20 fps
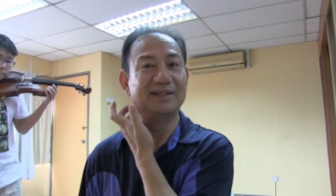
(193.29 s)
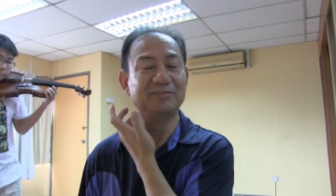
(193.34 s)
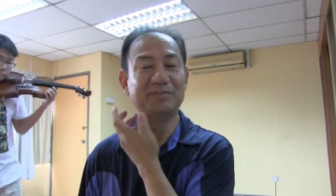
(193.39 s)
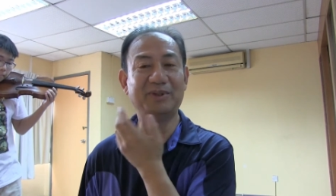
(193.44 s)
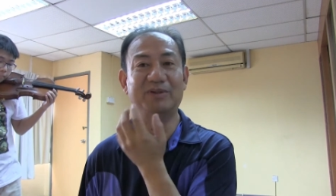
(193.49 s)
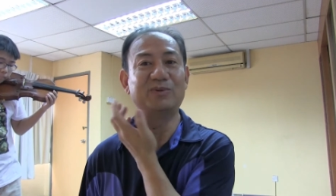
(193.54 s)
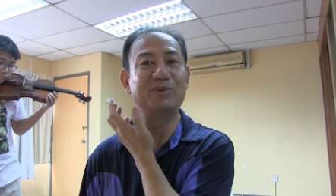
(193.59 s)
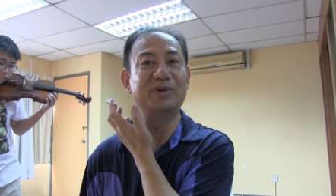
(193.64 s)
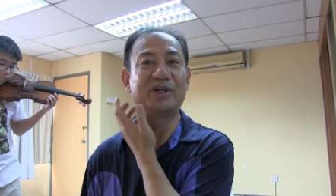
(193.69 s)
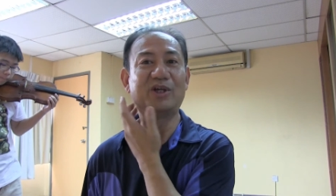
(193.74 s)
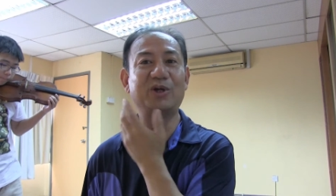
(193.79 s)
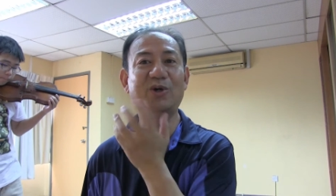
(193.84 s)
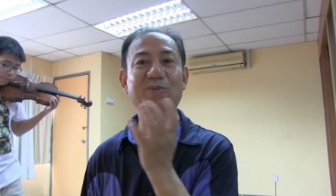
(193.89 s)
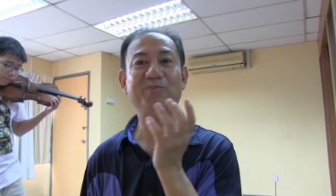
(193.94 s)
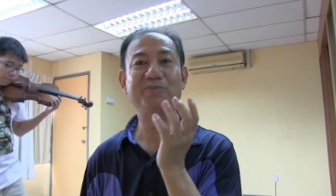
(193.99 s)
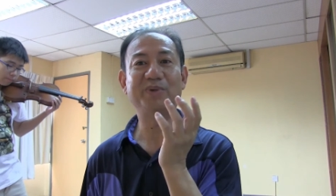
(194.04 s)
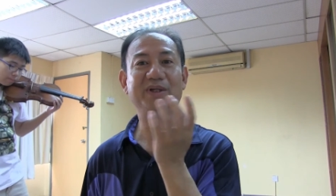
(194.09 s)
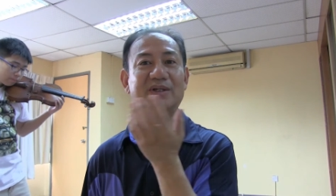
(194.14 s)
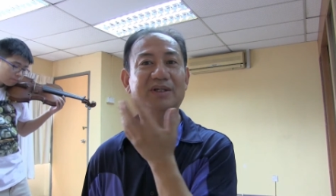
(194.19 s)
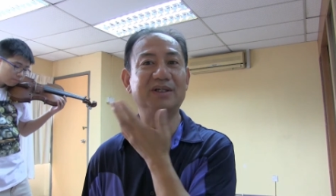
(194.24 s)
But we
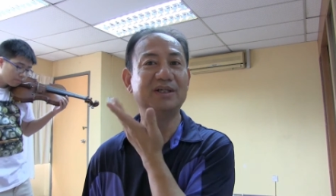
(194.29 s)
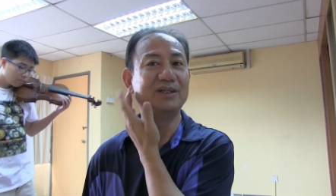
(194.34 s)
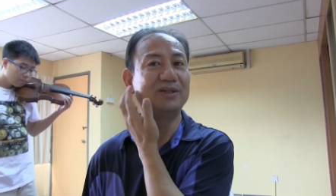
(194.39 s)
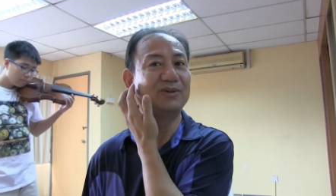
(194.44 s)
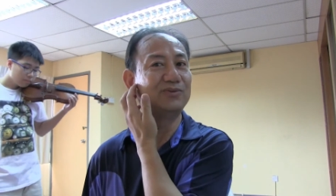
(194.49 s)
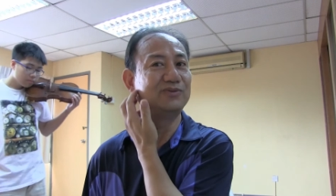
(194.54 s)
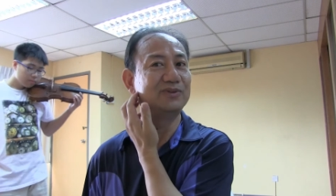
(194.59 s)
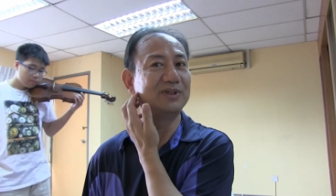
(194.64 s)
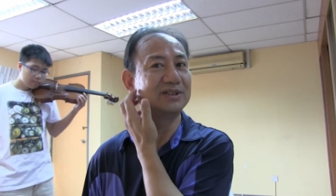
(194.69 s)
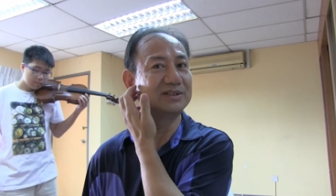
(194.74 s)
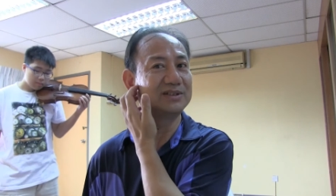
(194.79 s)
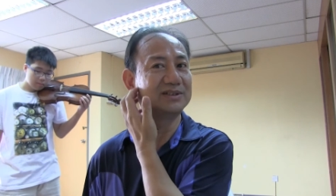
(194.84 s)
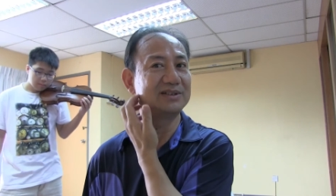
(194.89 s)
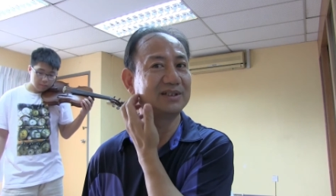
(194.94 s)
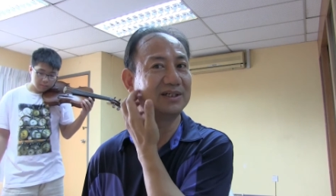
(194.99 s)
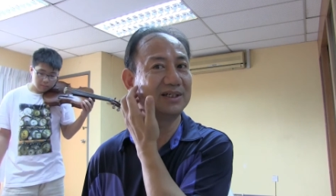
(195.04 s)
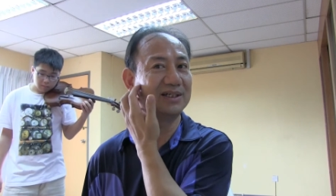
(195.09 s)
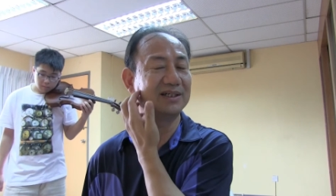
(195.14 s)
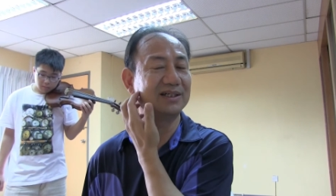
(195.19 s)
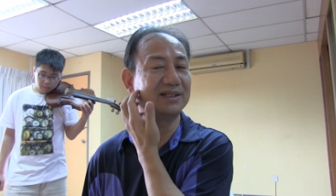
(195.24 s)
human being, if this
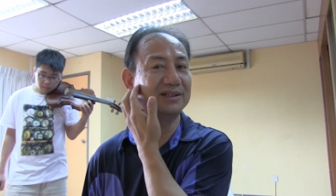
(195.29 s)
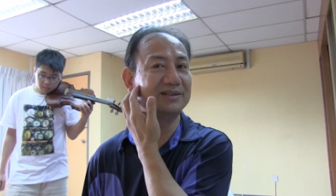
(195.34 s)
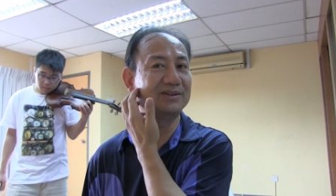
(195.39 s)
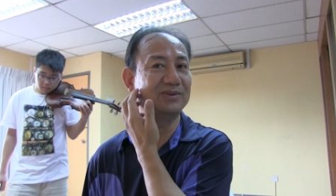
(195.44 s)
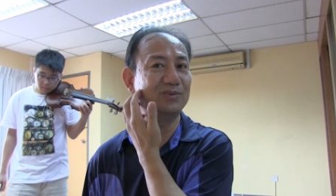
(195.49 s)
is,